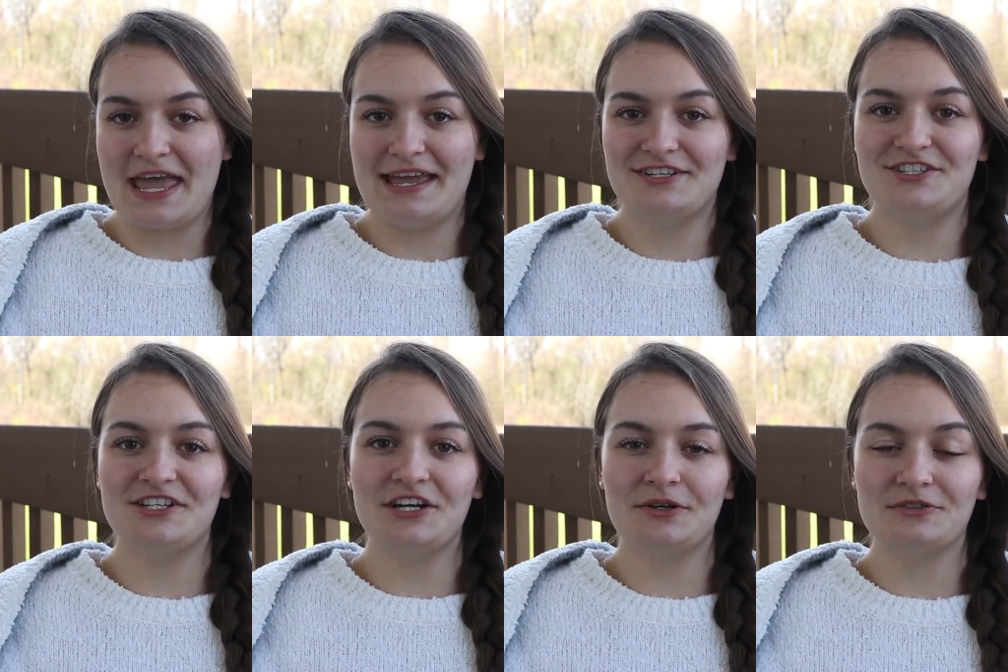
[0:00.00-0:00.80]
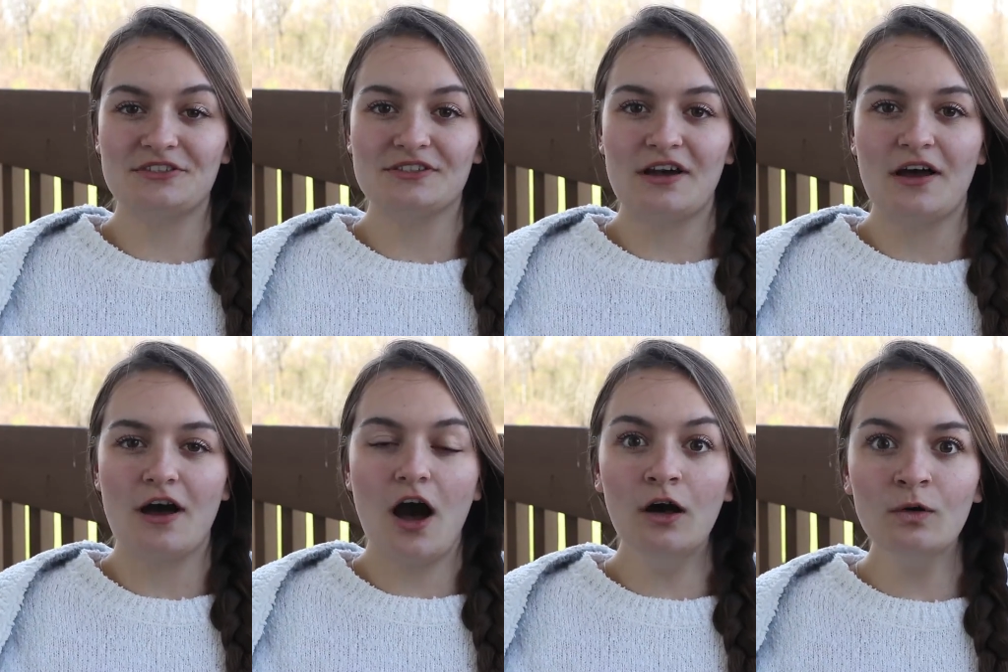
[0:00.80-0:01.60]
And she goes,
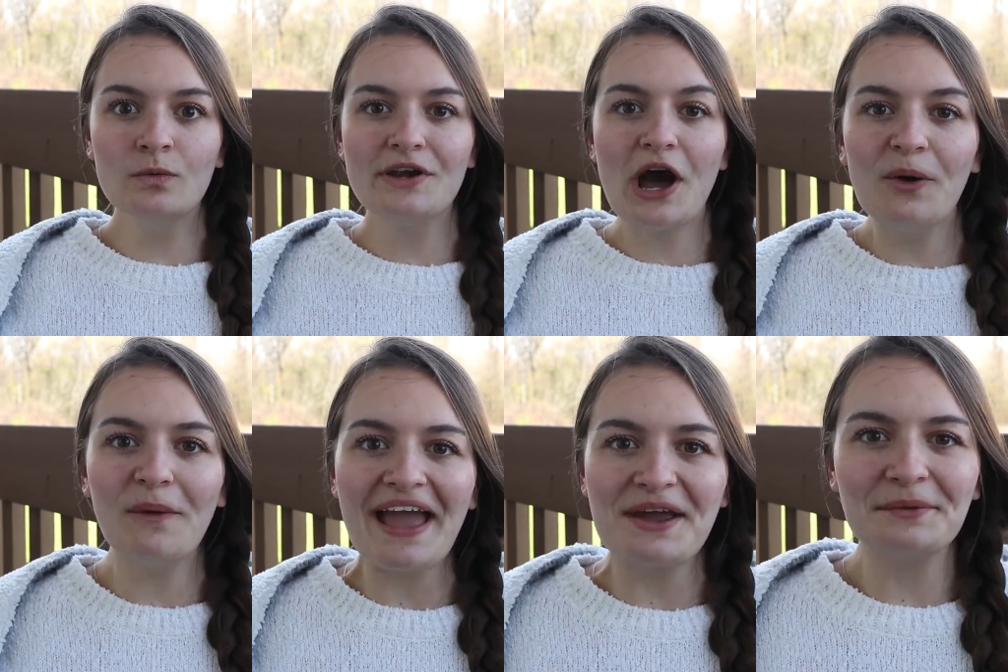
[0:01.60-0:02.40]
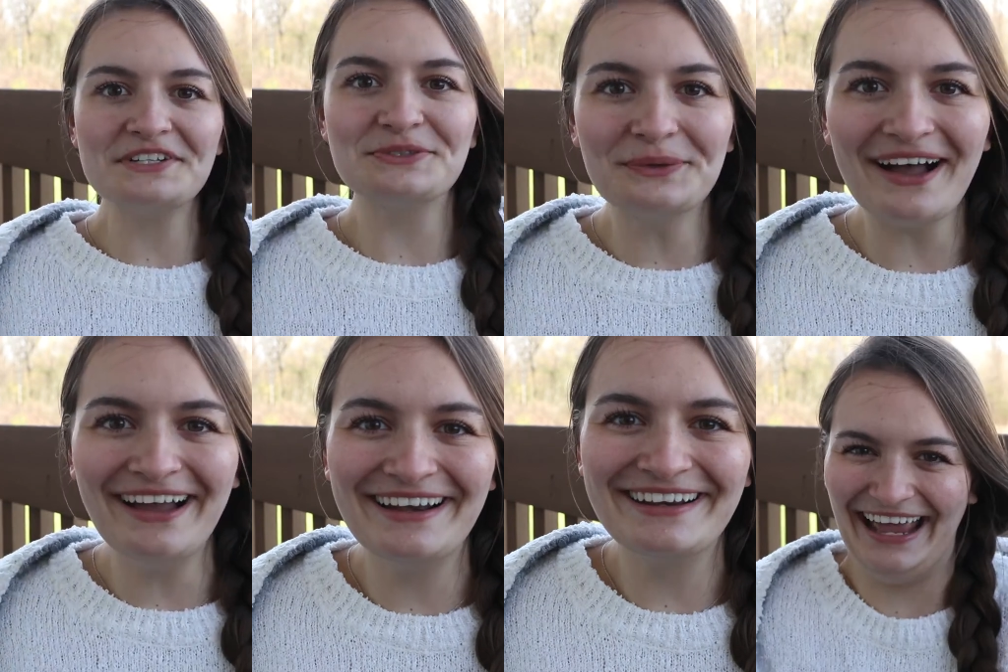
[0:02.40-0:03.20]
oh no way, which
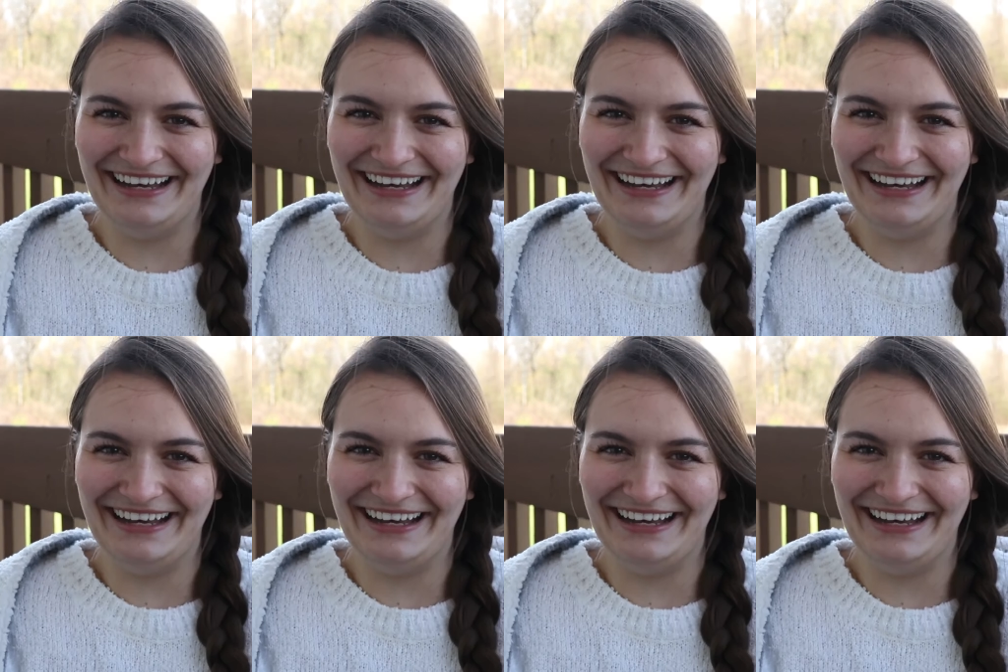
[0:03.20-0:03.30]
one?